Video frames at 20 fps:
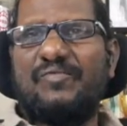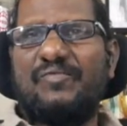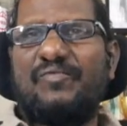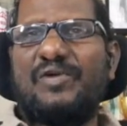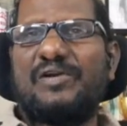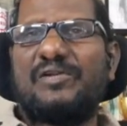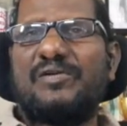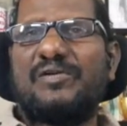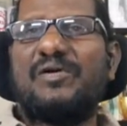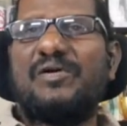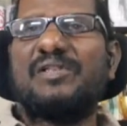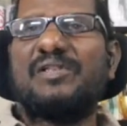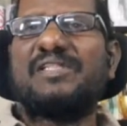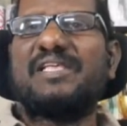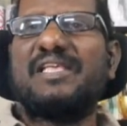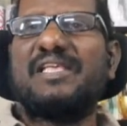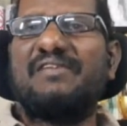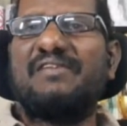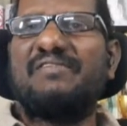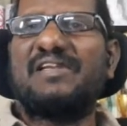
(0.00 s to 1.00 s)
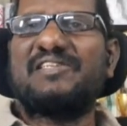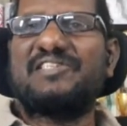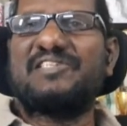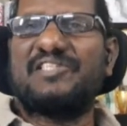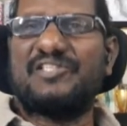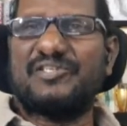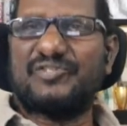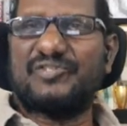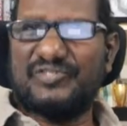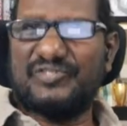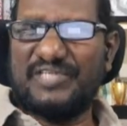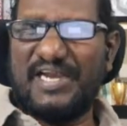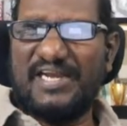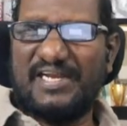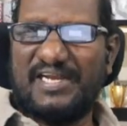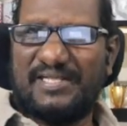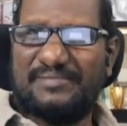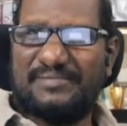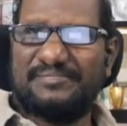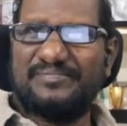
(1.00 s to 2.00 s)
what are all the evils in the
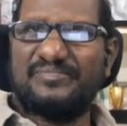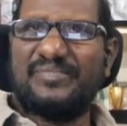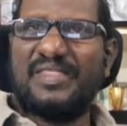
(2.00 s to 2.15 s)
society.